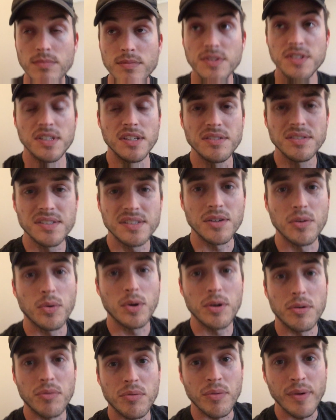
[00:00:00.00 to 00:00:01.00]
It's interesting
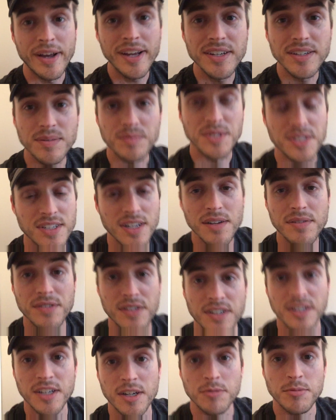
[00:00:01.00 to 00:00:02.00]
what random stuff
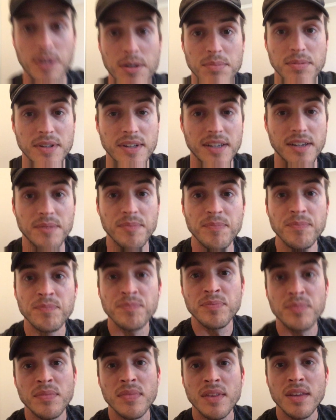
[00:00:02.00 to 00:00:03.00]
can come up, like
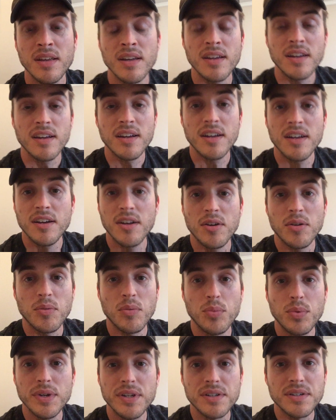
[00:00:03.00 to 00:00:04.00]

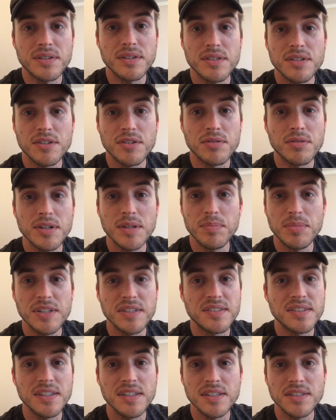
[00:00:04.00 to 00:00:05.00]
weird, creepy
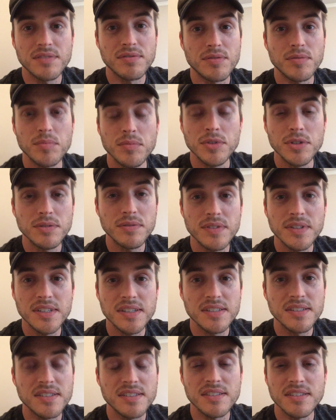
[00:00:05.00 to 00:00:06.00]
scenes from
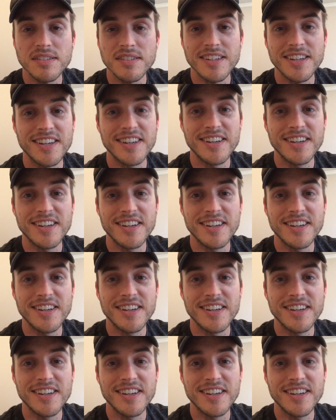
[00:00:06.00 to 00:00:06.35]
movies,